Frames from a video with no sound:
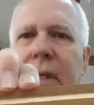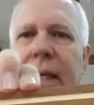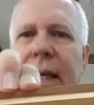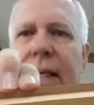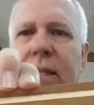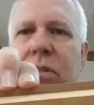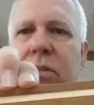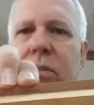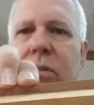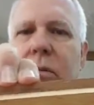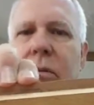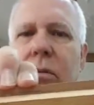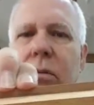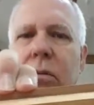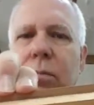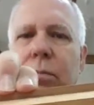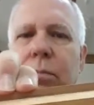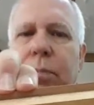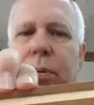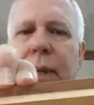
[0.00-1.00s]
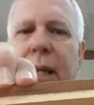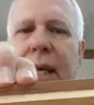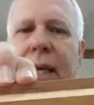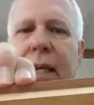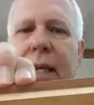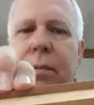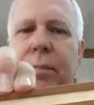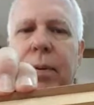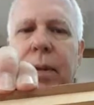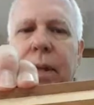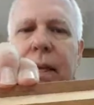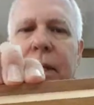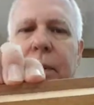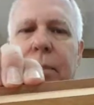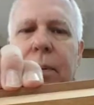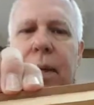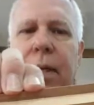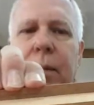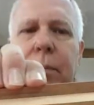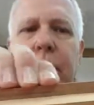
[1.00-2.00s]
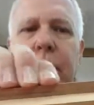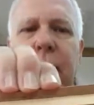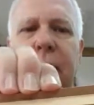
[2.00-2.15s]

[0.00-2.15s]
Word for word: but that's plenty and plenty, plenty,